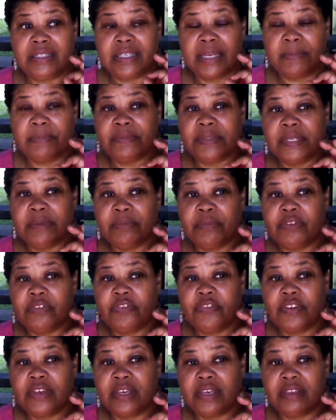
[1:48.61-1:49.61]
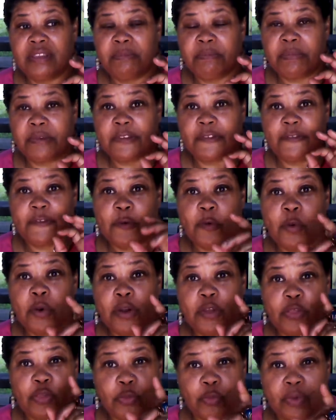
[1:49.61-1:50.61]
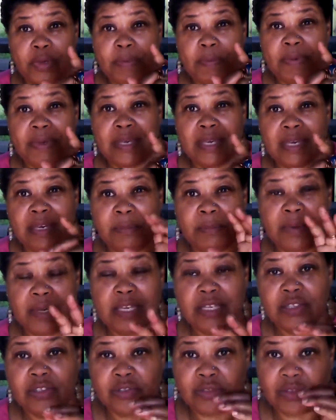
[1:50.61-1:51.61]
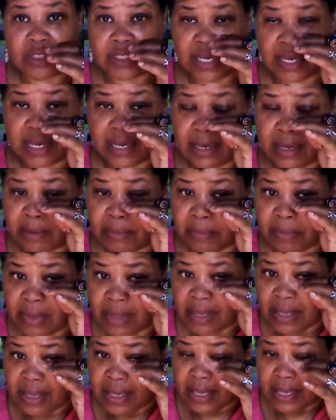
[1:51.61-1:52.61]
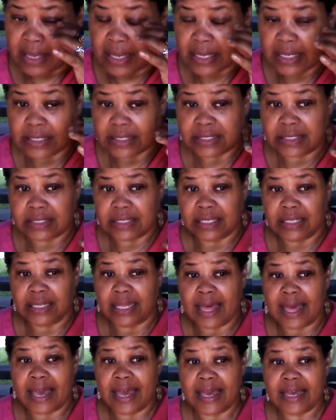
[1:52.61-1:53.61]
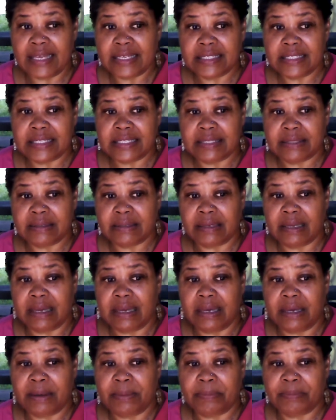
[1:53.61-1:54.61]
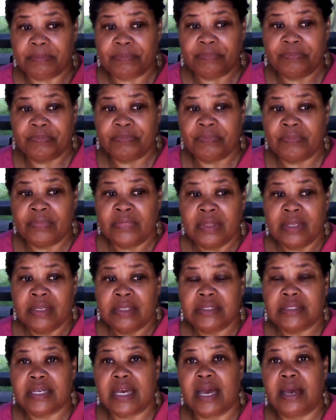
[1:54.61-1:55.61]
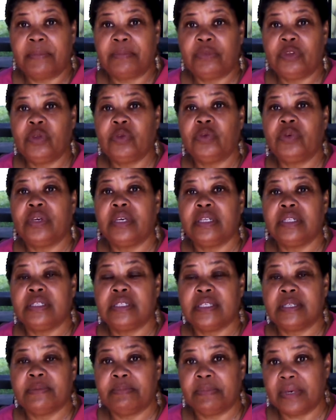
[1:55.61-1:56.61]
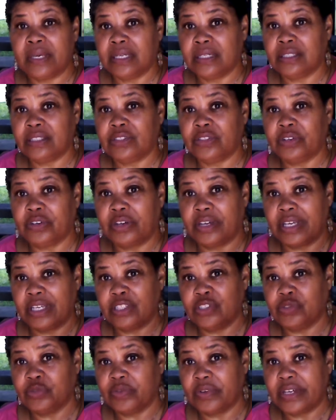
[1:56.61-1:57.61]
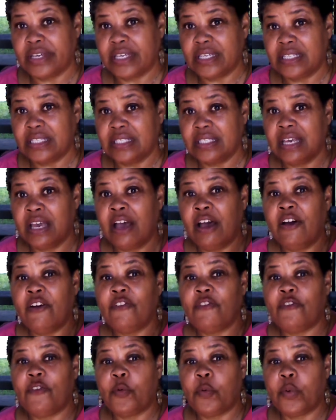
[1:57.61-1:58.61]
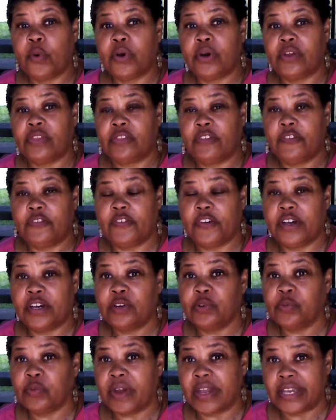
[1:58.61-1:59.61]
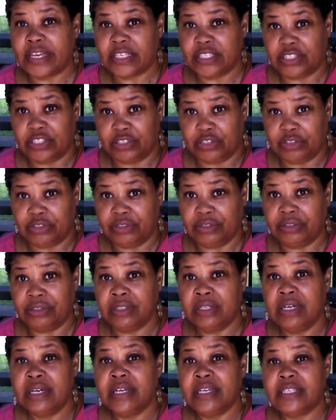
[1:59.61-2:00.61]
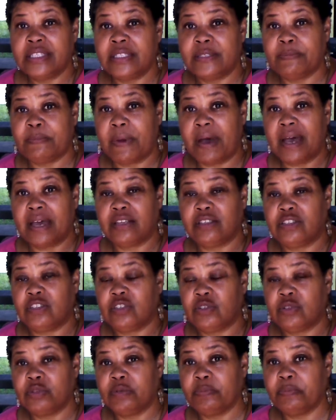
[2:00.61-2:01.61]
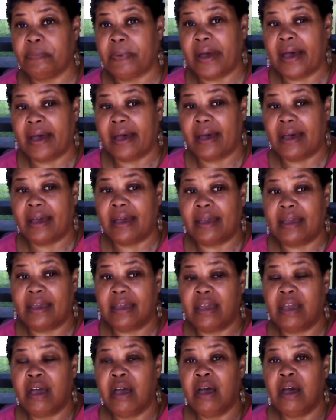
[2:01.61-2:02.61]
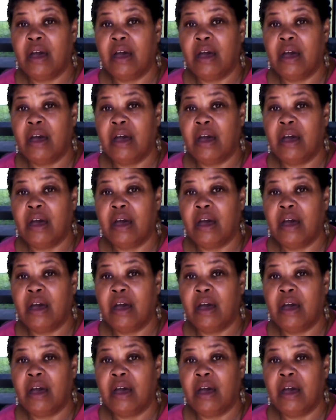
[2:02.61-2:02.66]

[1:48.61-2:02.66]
September 5th before 3 p.m. Eastern Time is the last time you can submit your entries for the fundraiser sponsored by